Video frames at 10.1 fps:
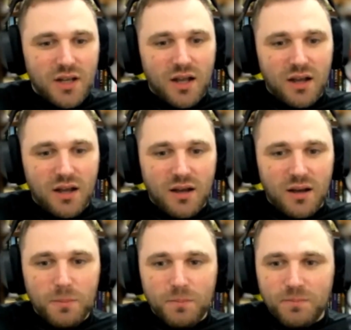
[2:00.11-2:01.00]

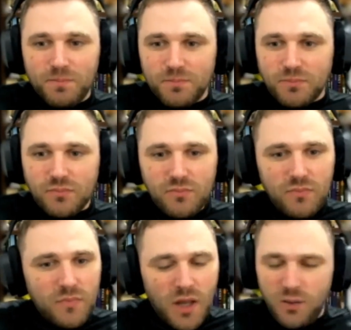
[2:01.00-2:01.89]
I'm
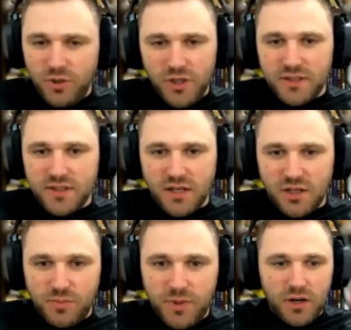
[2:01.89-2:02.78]
really
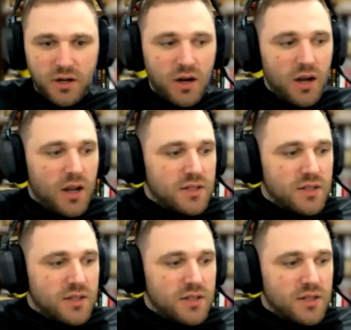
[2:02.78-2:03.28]
excited to here.